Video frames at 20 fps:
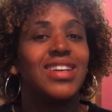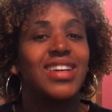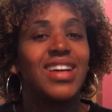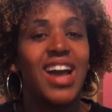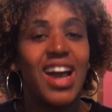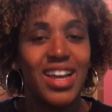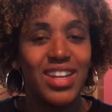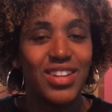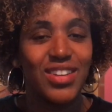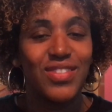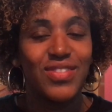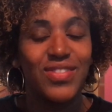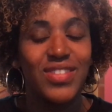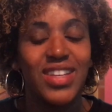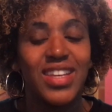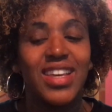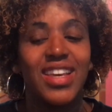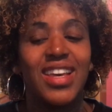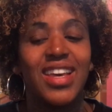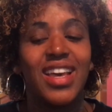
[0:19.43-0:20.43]
kind of,
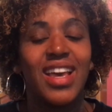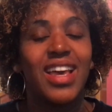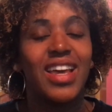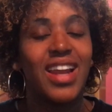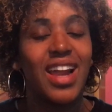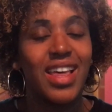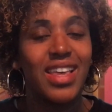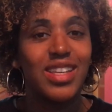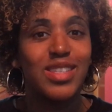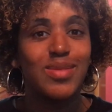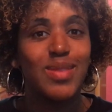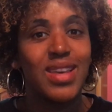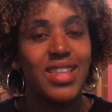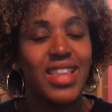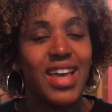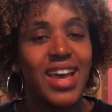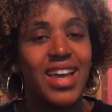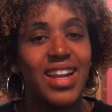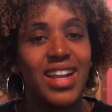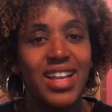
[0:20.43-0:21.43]
and I'll explain
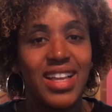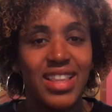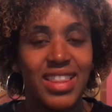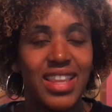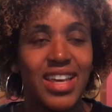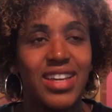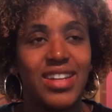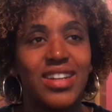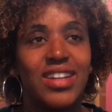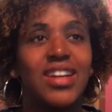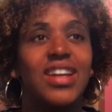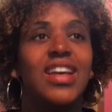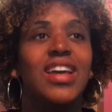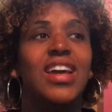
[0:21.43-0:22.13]
that later.